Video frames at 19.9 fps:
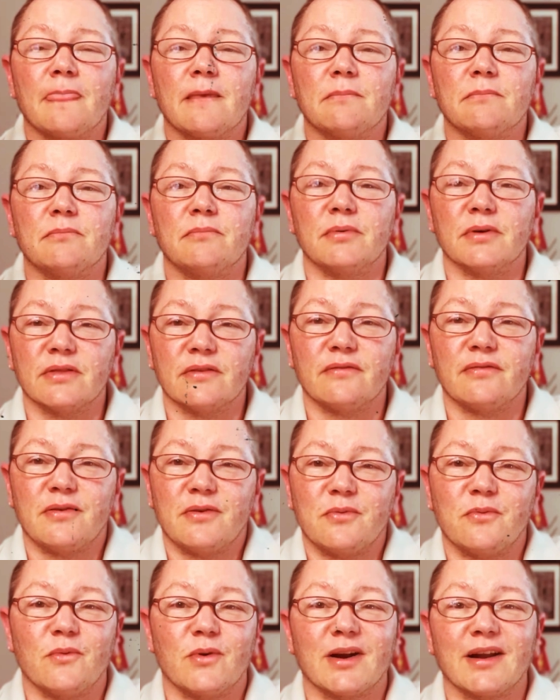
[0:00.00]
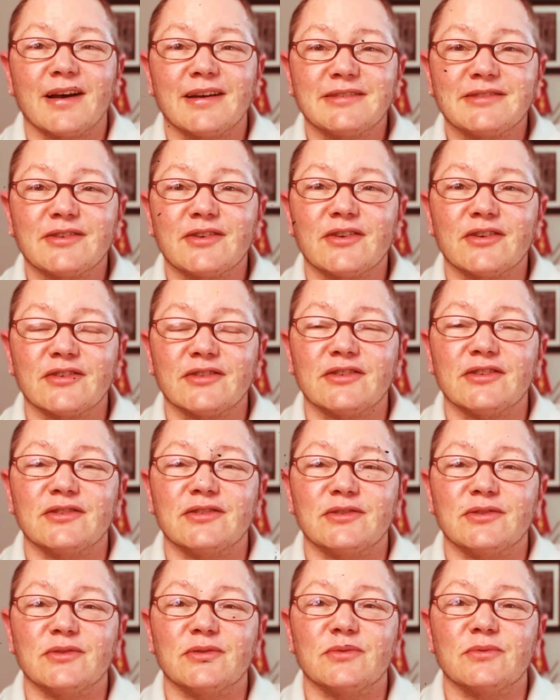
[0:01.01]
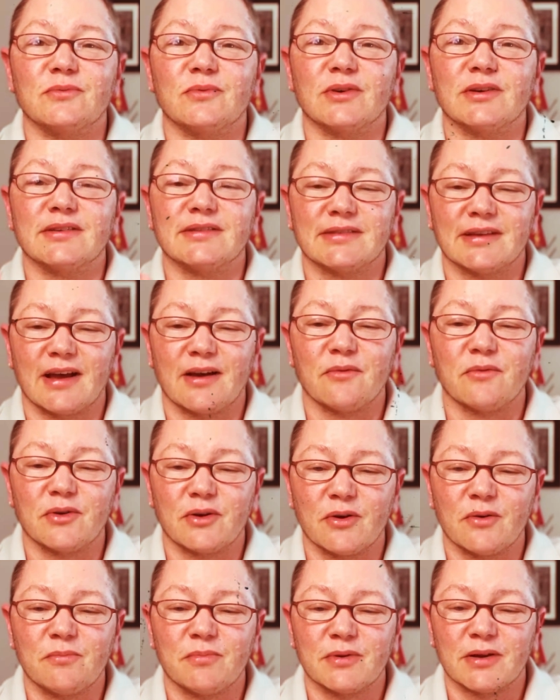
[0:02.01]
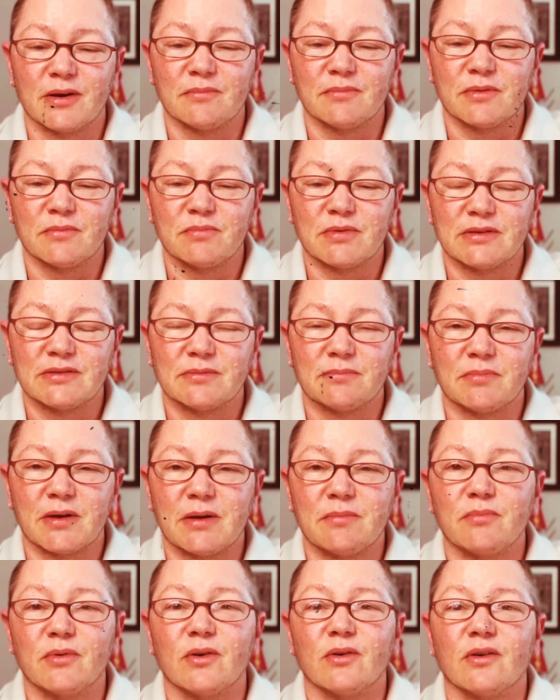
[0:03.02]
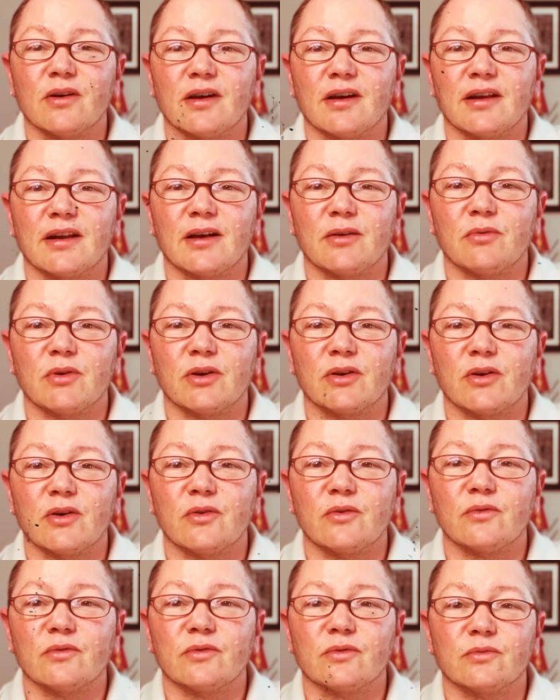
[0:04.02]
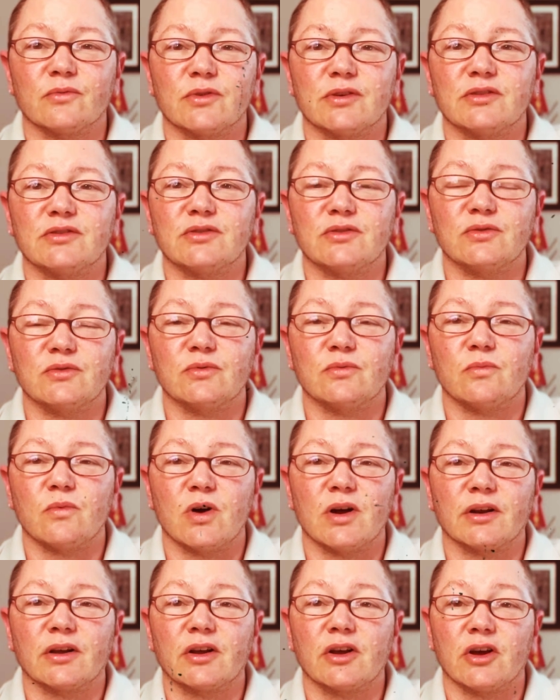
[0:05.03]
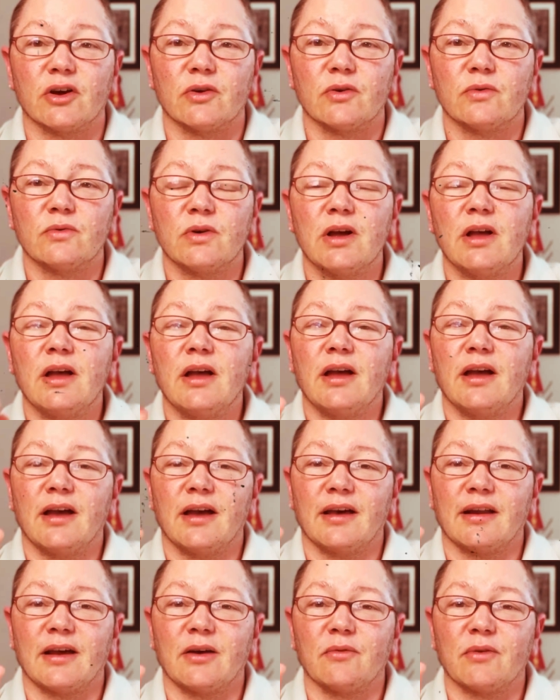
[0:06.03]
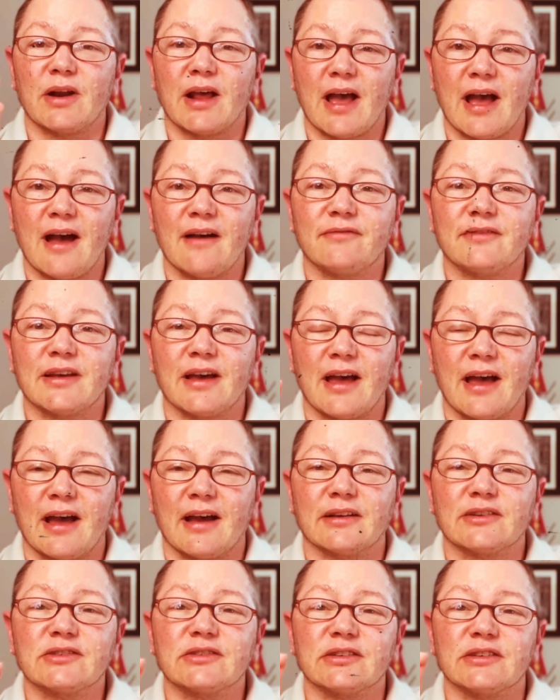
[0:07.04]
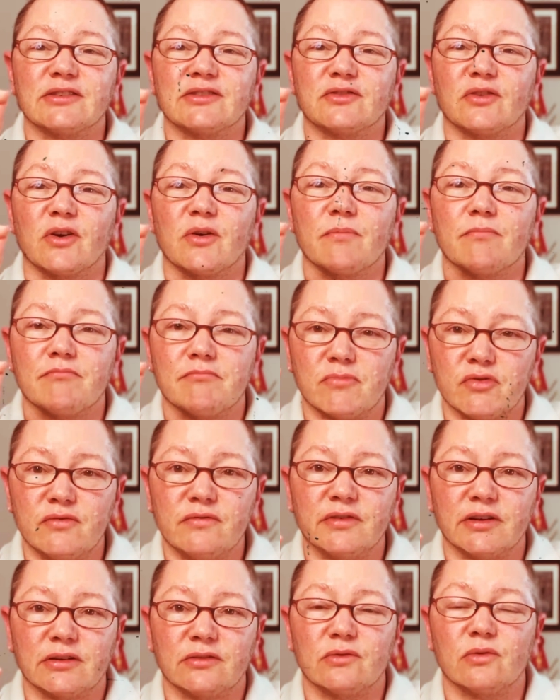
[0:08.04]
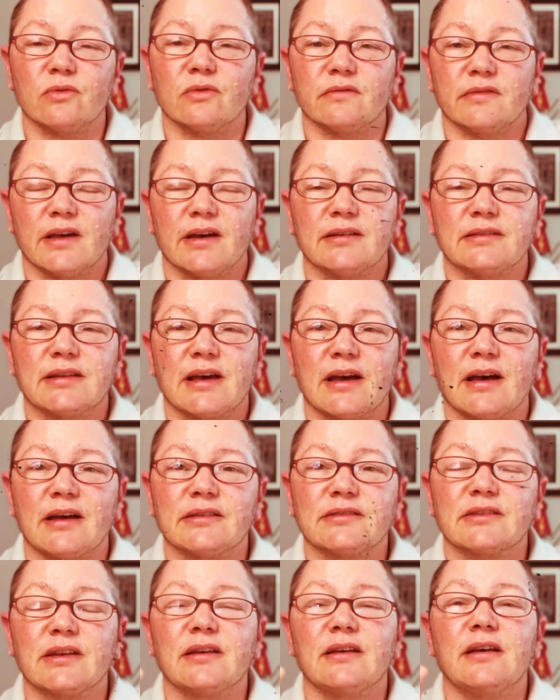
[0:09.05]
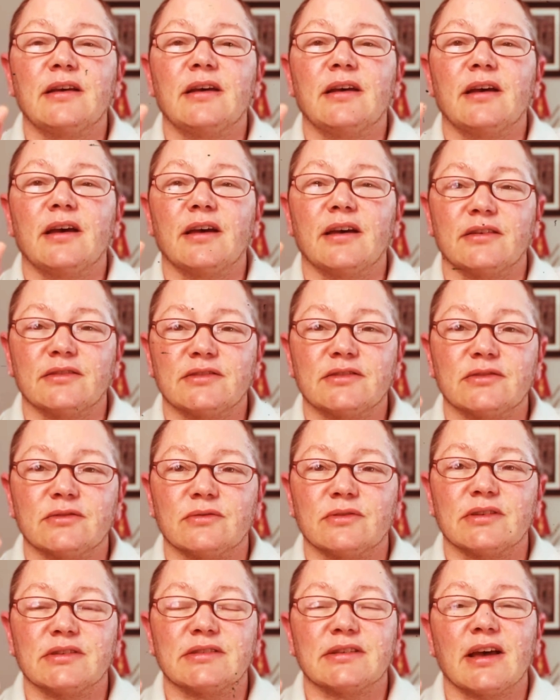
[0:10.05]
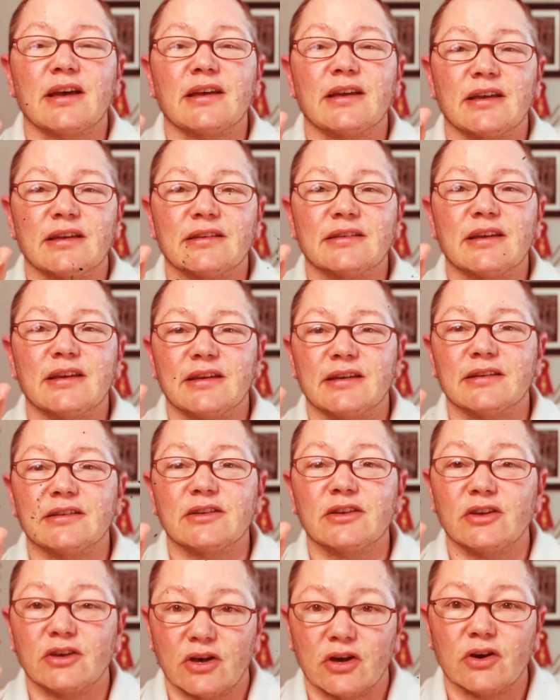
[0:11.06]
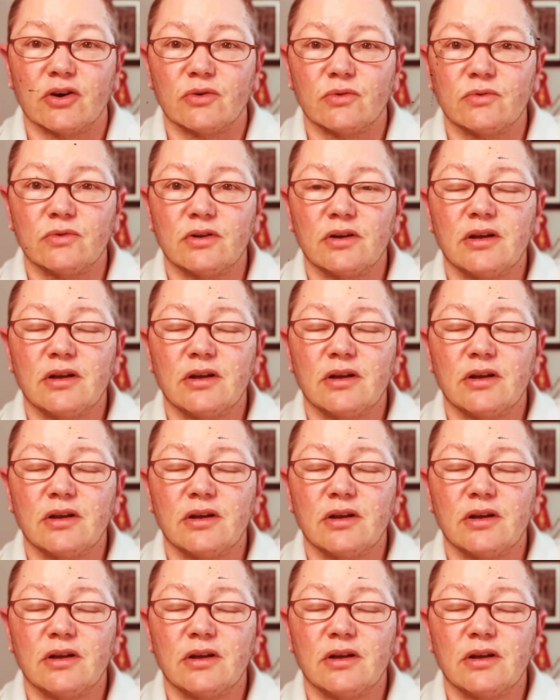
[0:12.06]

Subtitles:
But what I started to do was I would open up the piece of paper and I would go 3, 2, 1, go. And I would have to actually start moving toward that task as soon as I hit go.